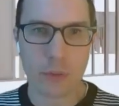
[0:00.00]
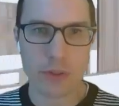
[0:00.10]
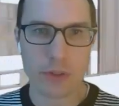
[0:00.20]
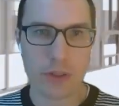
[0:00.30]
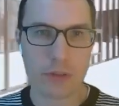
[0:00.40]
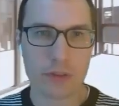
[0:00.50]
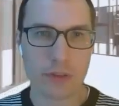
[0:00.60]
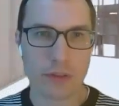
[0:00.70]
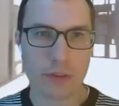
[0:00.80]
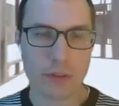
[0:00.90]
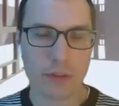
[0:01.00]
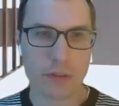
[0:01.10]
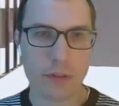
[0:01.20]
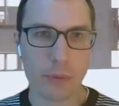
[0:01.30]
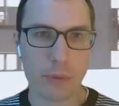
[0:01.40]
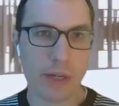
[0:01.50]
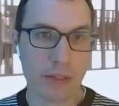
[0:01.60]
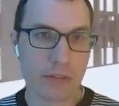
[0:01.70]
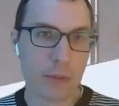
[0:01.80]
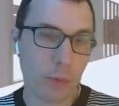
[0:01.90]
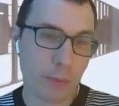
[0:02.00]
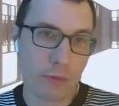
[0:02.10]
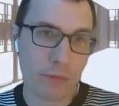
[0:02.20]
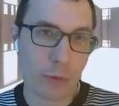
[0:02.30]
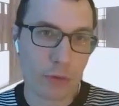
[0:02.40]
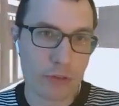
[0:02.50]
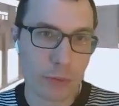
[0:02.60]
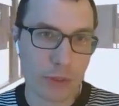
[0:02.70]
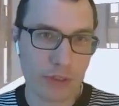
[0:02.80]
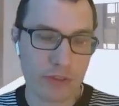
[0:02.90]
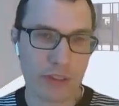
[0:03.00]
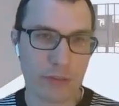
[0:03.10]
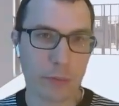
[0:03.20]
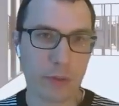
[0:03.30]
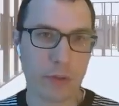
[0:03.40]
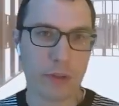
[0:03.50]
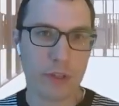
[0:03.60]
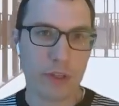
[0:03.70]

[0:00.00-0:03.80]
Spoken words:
the product that will be virtually accessible,